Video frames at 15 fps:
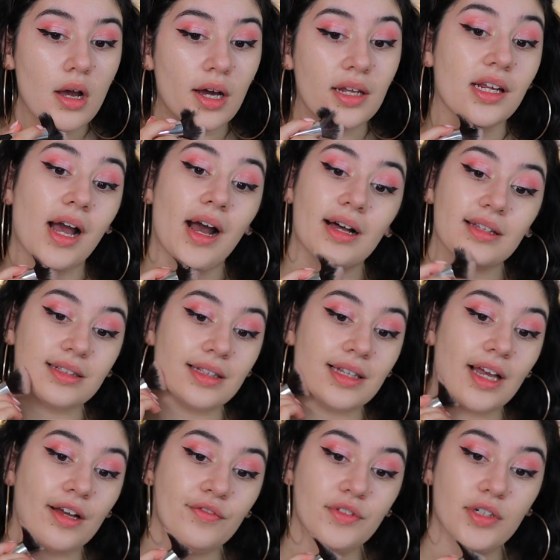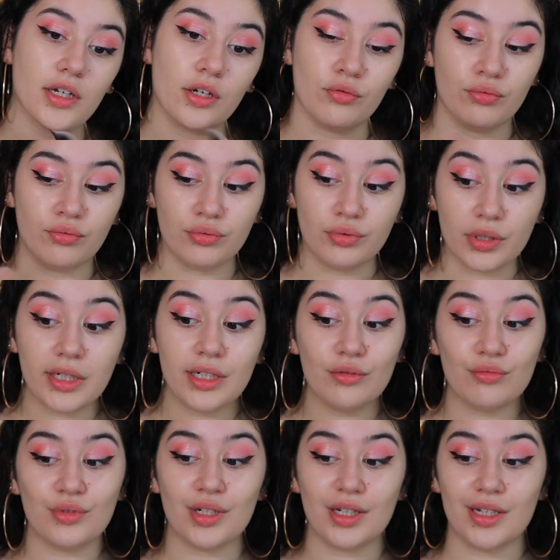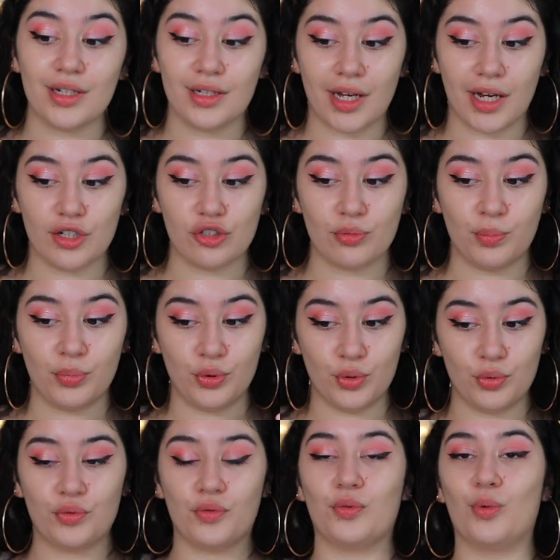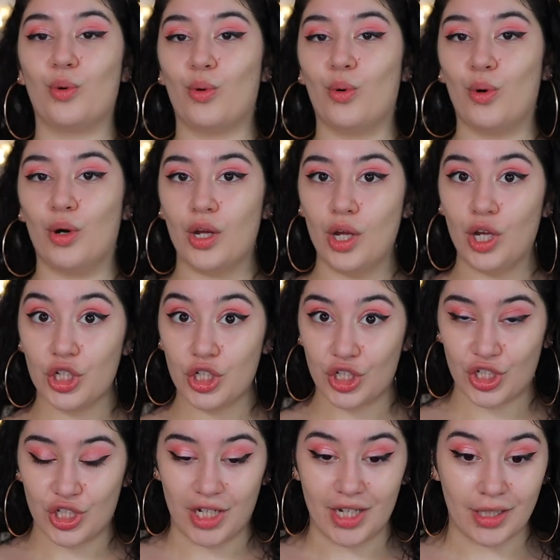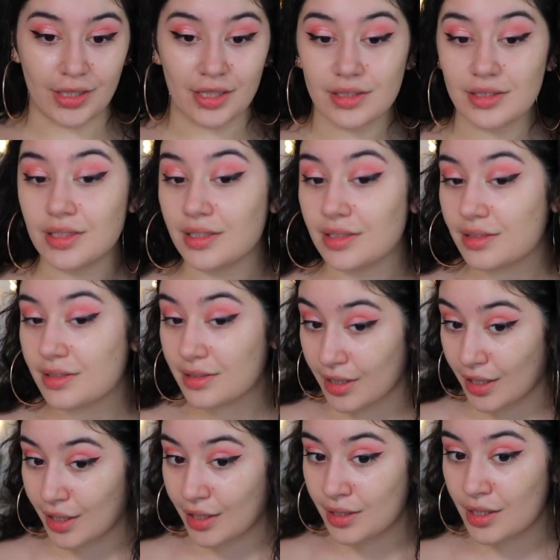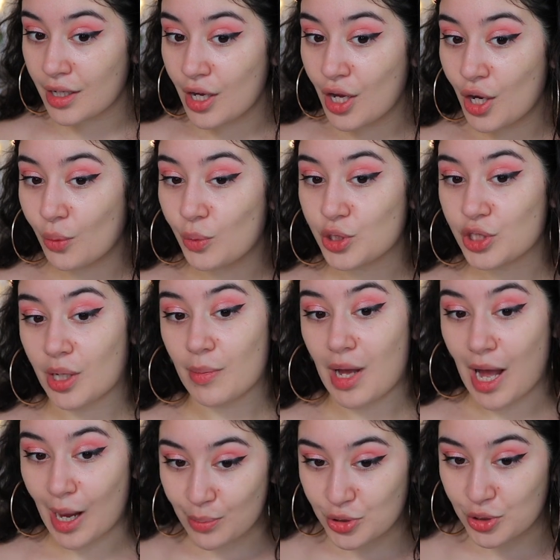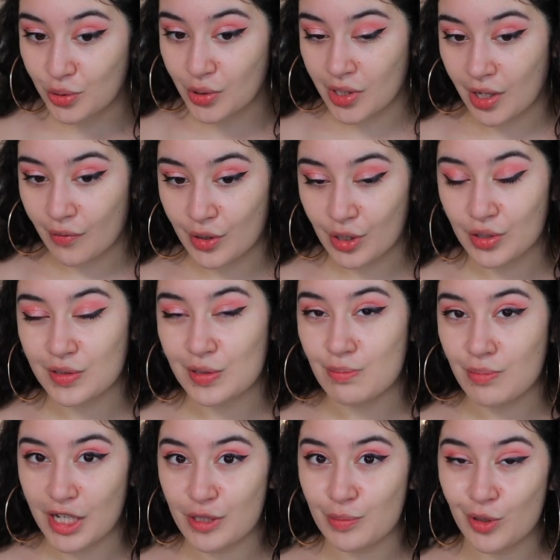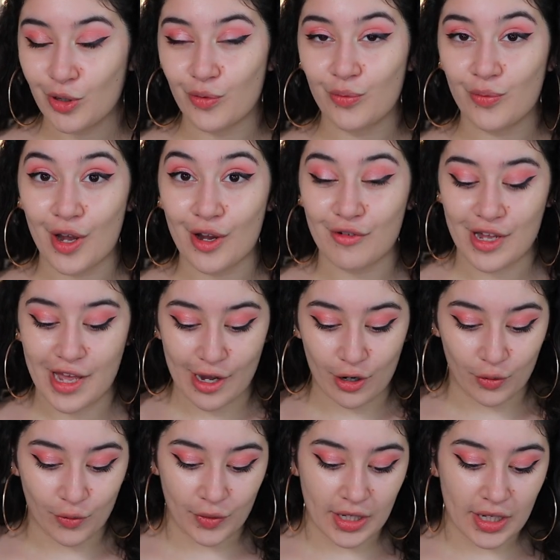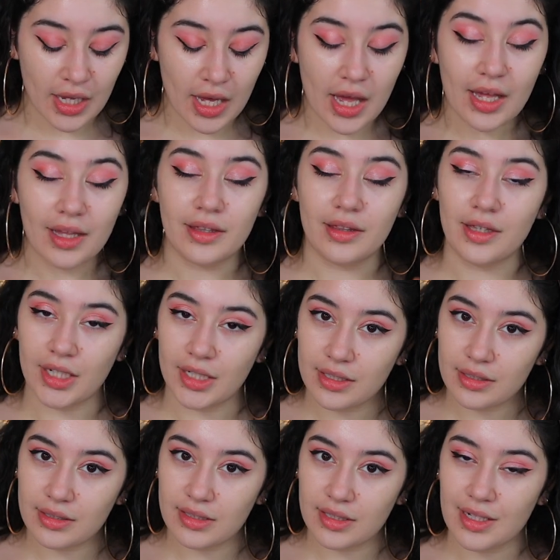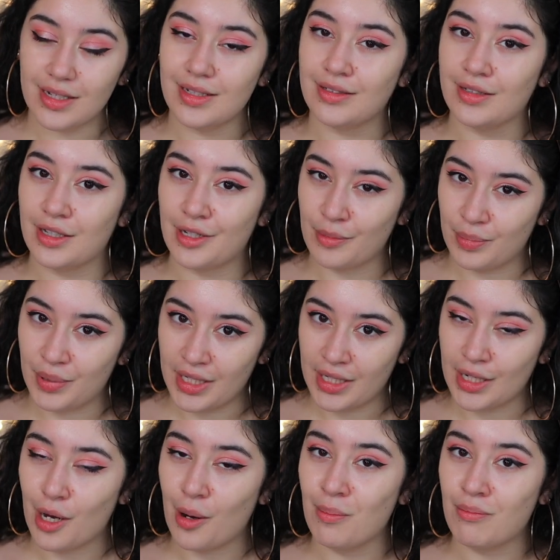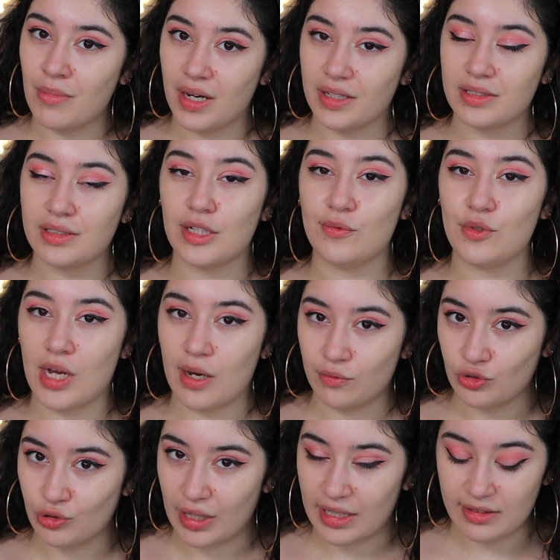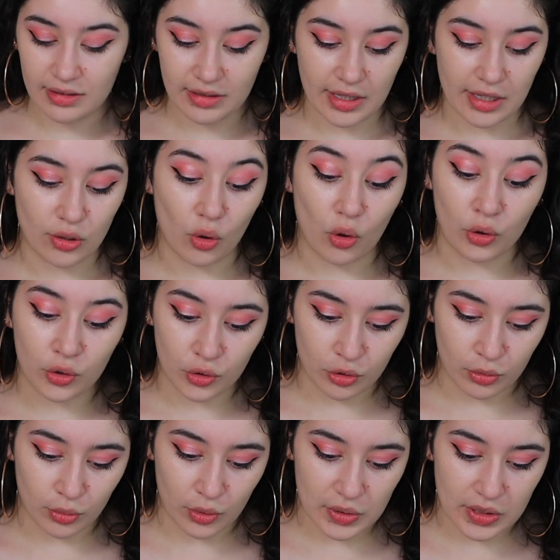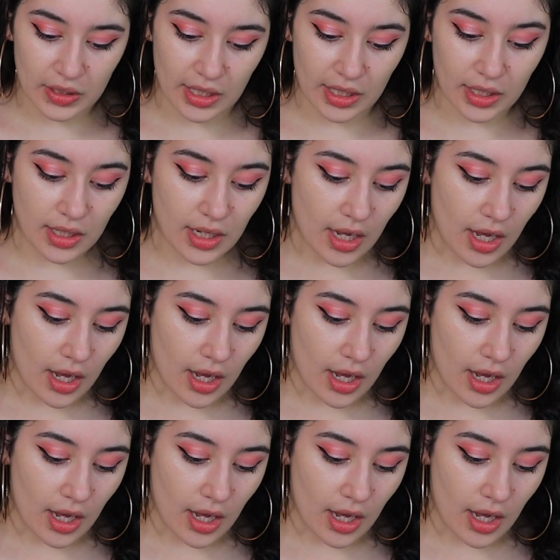and it has left a really, really nice, beautiful sheen to the skin, which I'm absolutely loving because it makes me look very healthy. This is going to be a must if you have dry skin or normal skin.